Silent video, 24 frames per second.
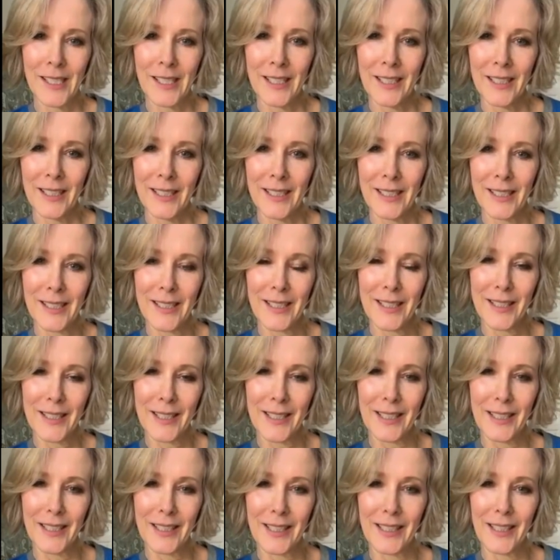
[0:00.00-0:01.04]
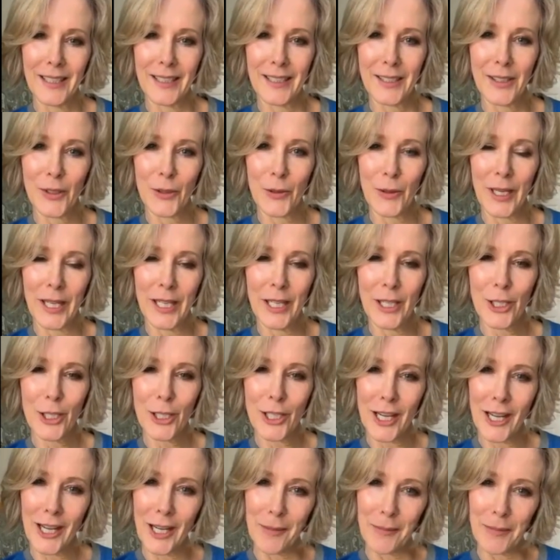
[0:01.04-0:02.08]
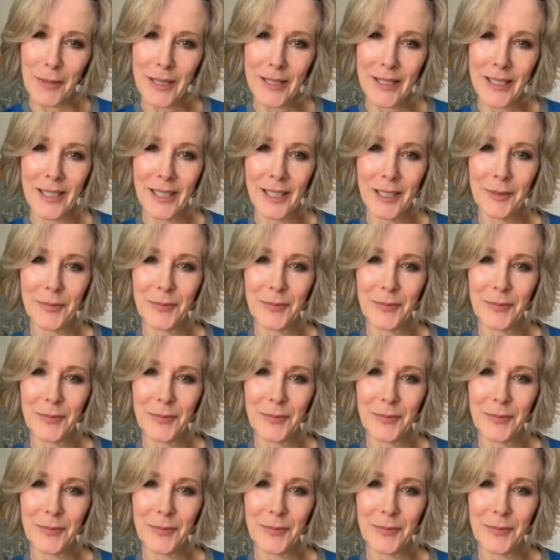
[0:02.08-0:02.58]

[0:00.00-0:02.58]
This is a strange time, isn't it?